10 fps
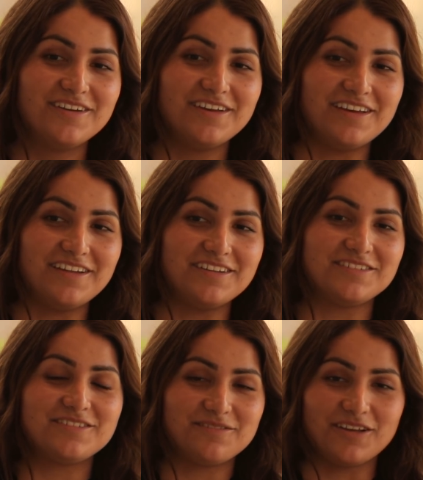and
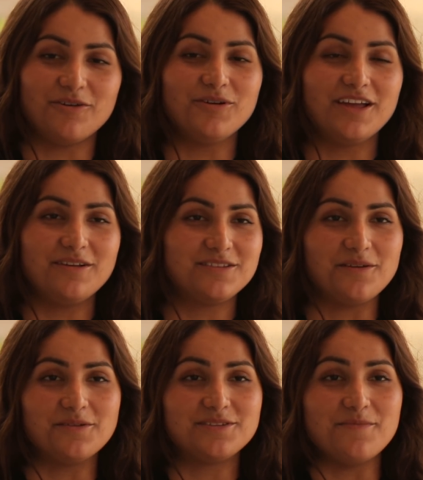it's like, okay,
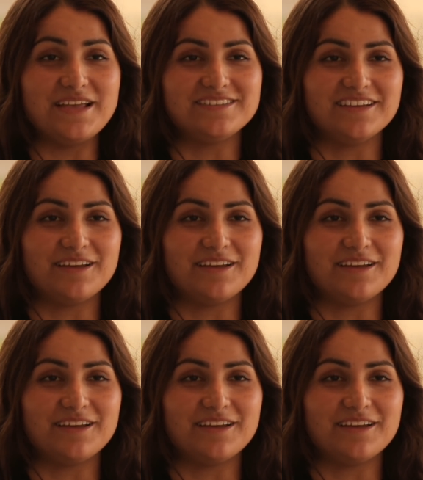it's amazing.